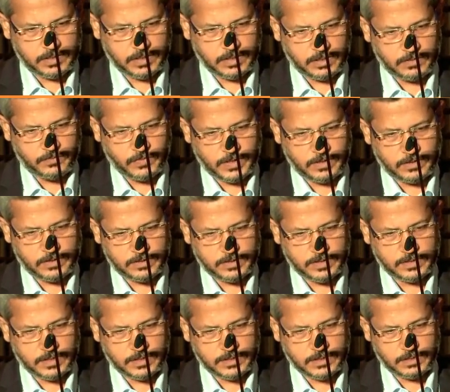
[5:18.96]
significant
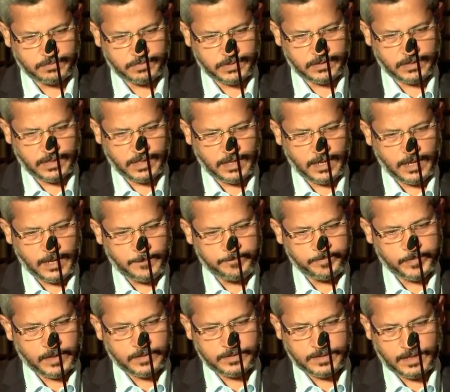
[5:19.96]
disease except in the
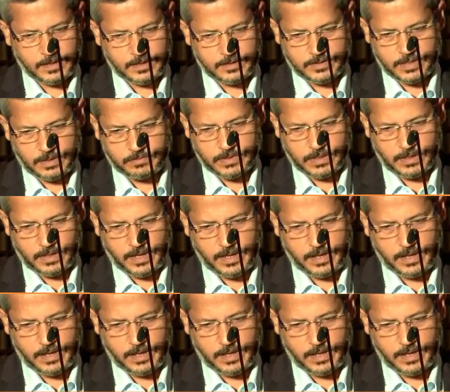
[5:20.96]
second septal